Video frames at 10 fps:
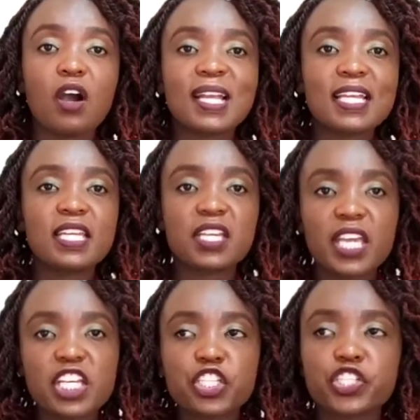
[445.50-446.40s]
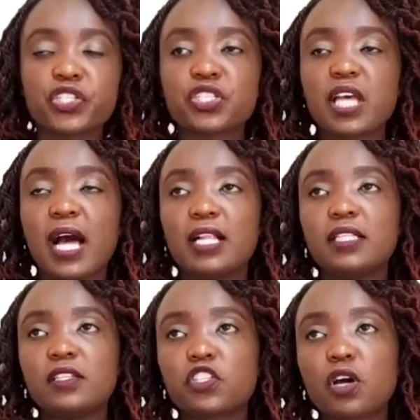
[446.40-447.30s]
Organic issues,
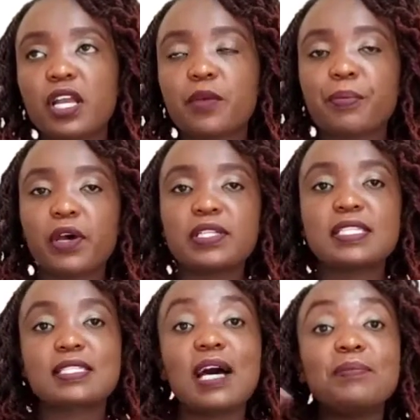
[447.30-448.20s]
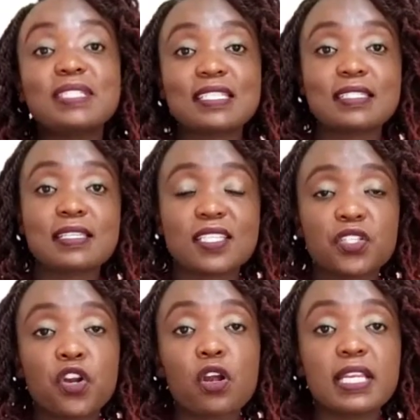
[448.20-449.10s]
I'll talk about some
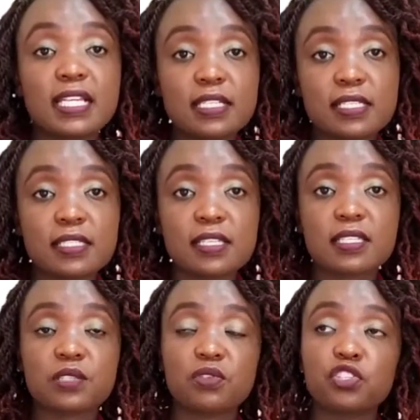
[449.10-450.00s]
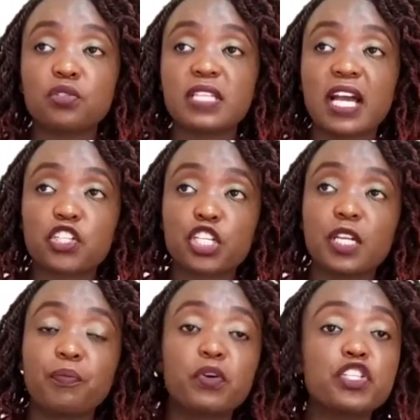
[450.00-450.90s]
diseases, chronic diseases, which could
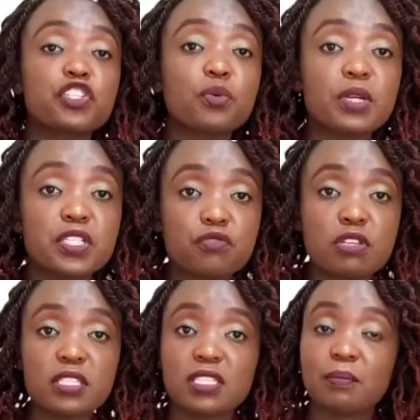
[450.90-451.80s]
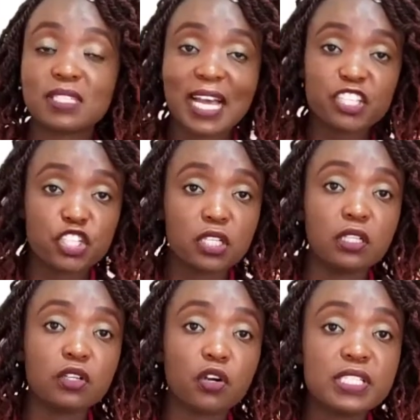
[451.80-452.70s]
actually put you at risk, some
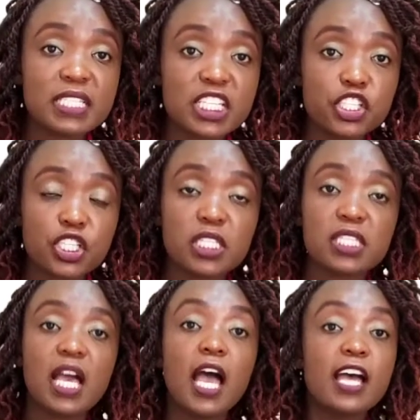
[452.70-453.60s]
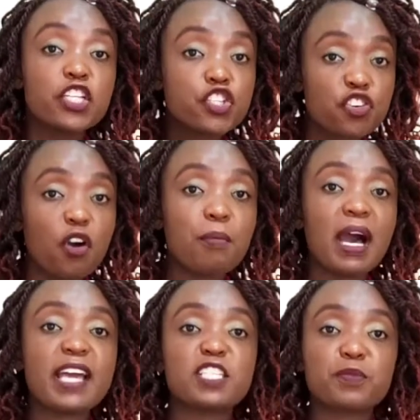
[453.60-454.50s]
surgical conditions,
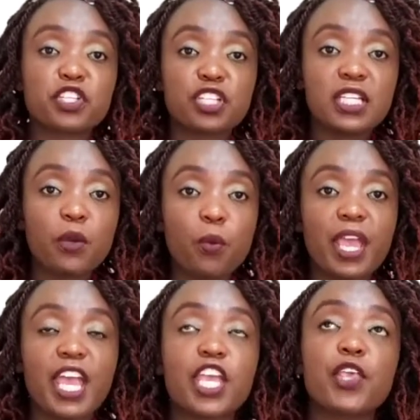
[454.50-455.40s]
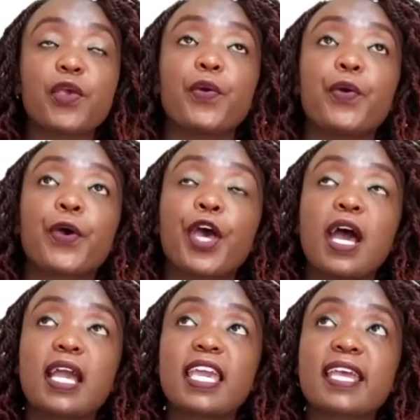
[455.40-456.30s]
trauma, especially where you
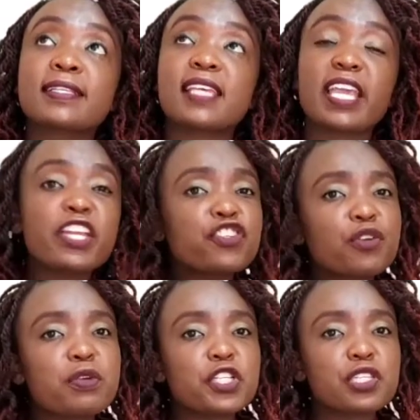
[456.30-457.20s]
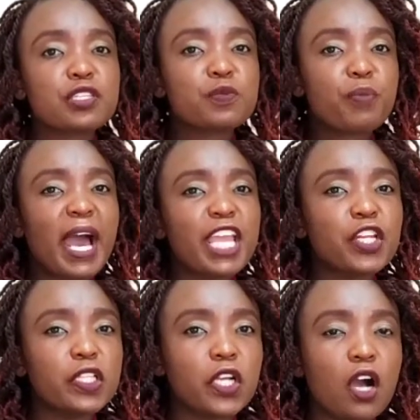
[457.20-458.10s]
get injury to the
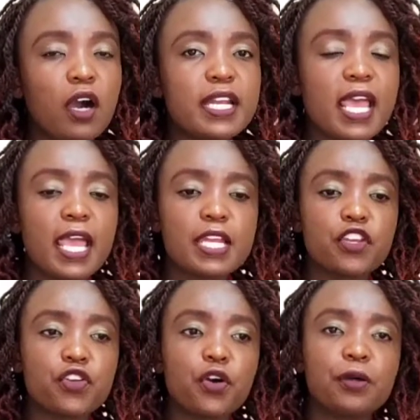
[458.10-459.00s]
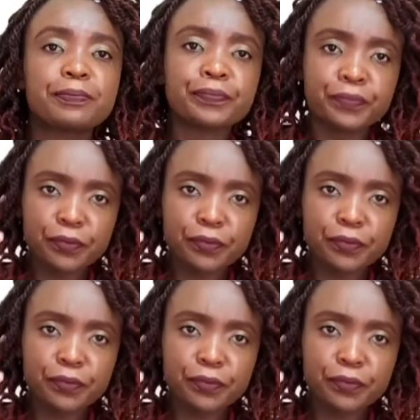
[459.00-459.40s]
spinal cord and, you know,